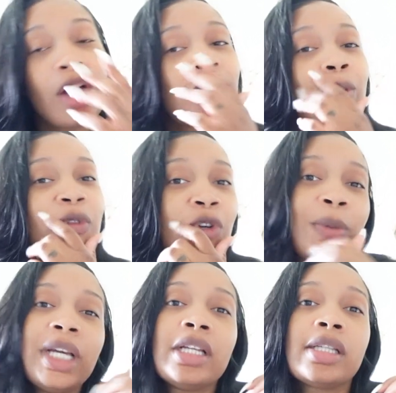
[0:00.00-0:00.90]
So before
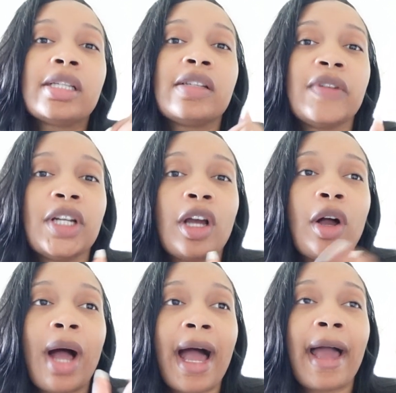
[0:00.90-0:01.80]
we get into this
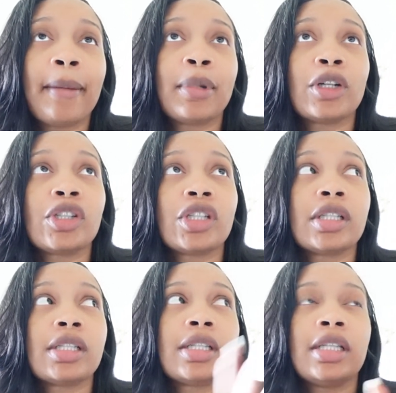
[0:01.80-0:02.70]
video, I
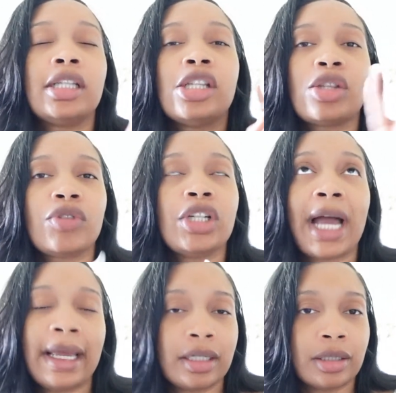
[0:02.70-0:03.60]
purchased these three
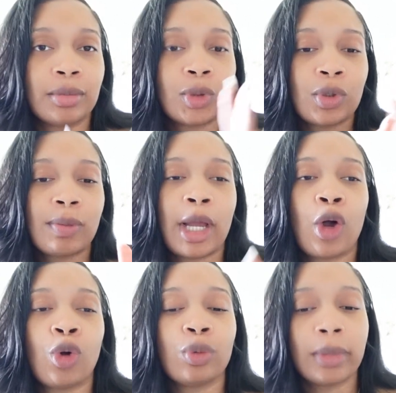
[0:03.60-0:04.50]
items with my
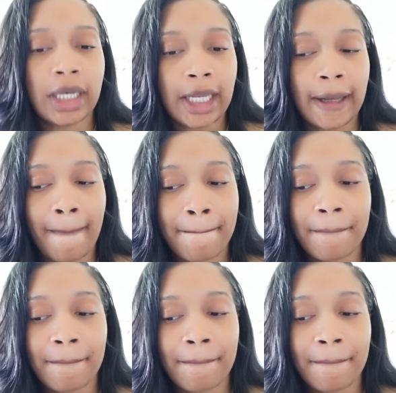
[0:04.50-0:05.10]
own money.